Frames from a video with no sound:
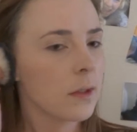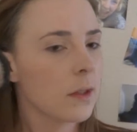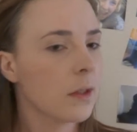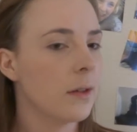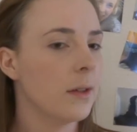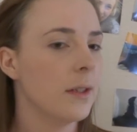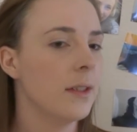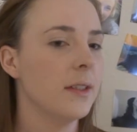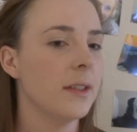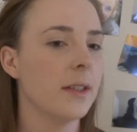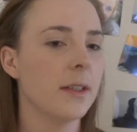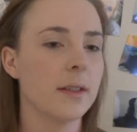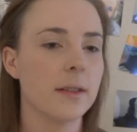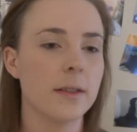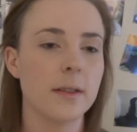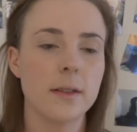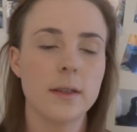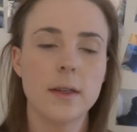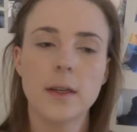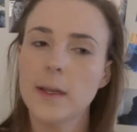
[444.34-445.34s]
had
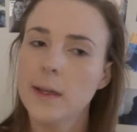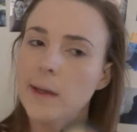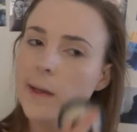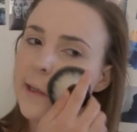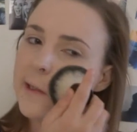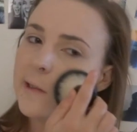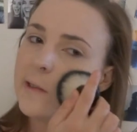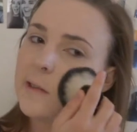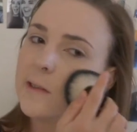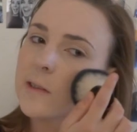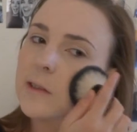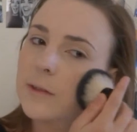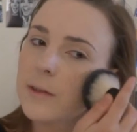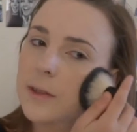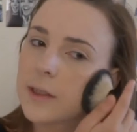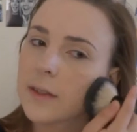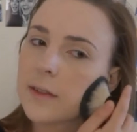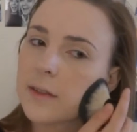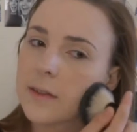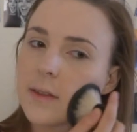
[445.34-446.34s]
a
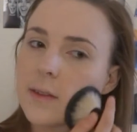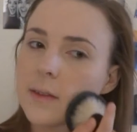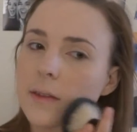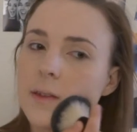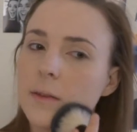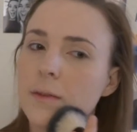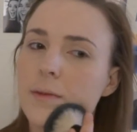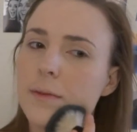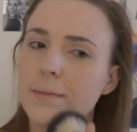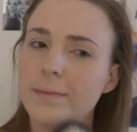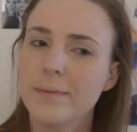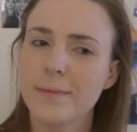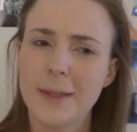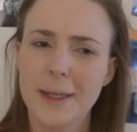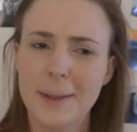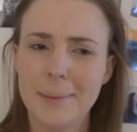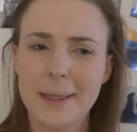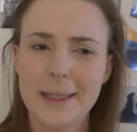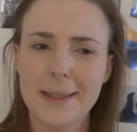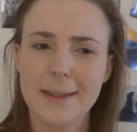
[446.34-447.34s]
serious,
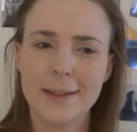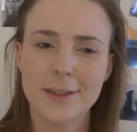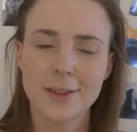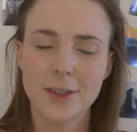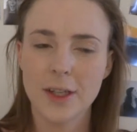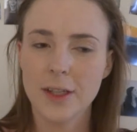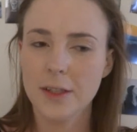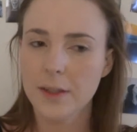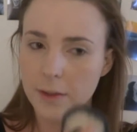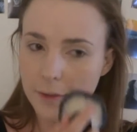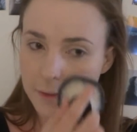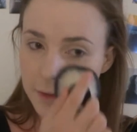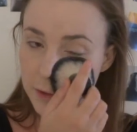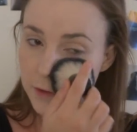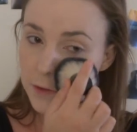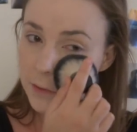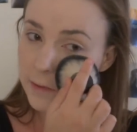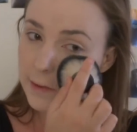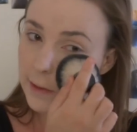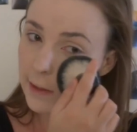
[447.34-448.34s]
I don't know if I
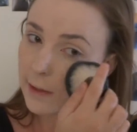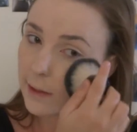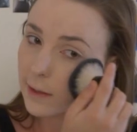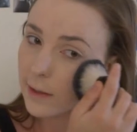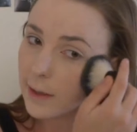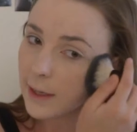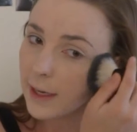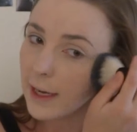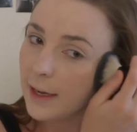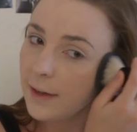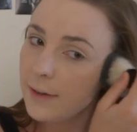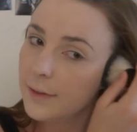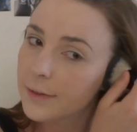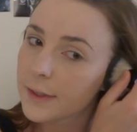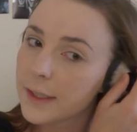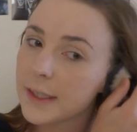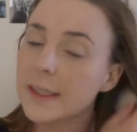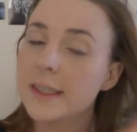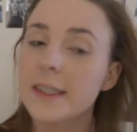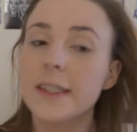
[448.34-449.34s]
should say that. I have
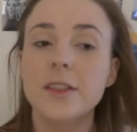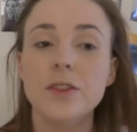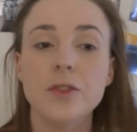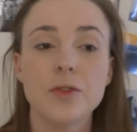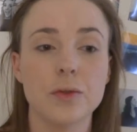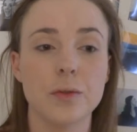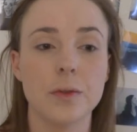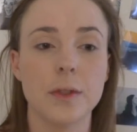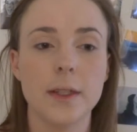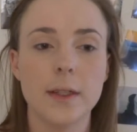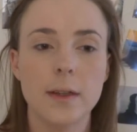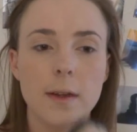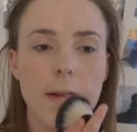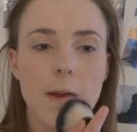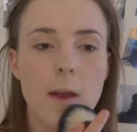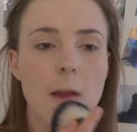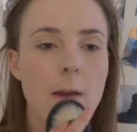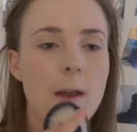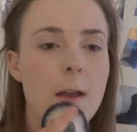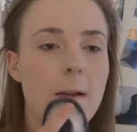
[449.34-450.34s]
an injury
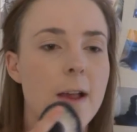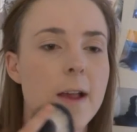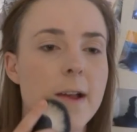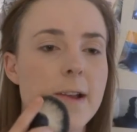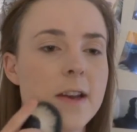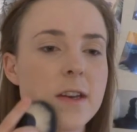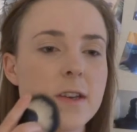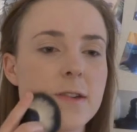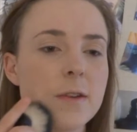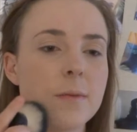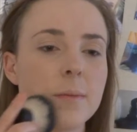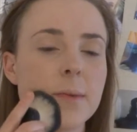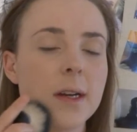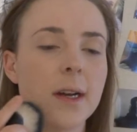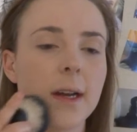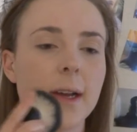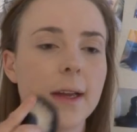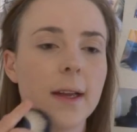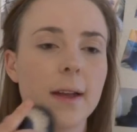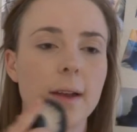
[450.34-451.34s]
to
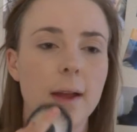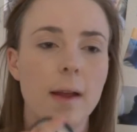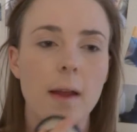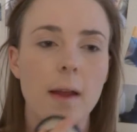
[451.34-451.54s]
my,